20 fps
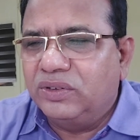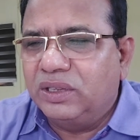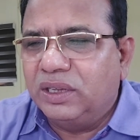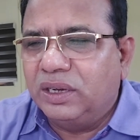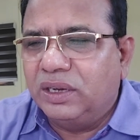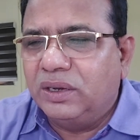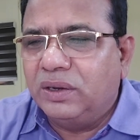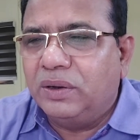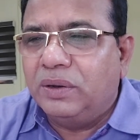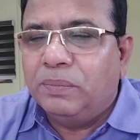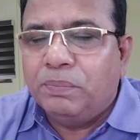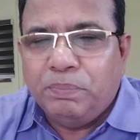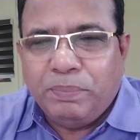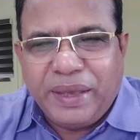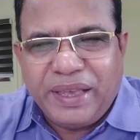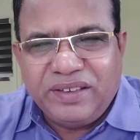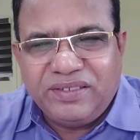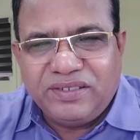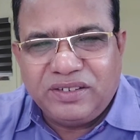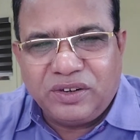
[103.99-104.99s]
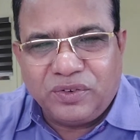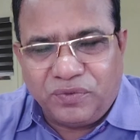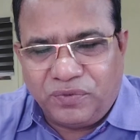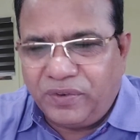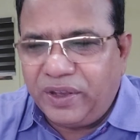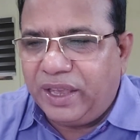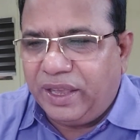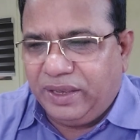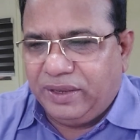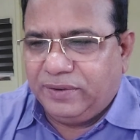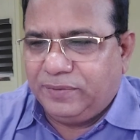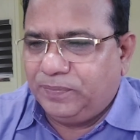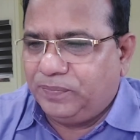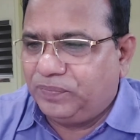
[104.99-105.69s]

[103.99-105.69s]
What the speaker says: the best way.